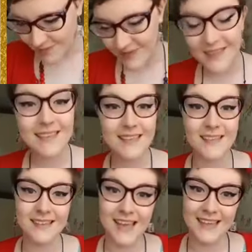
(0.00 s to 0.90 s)
This is
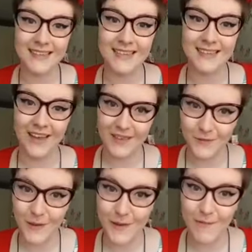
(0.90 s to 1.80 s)
a technique that I
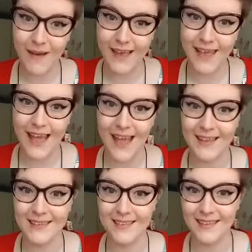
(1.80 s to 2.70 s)
swear by
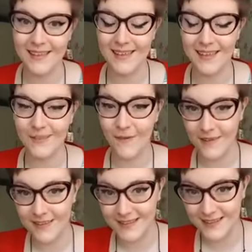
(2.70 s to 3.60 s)
and it is
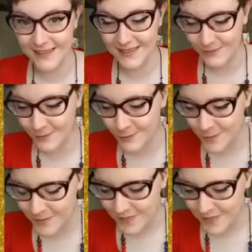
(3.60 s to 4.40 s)
very successful.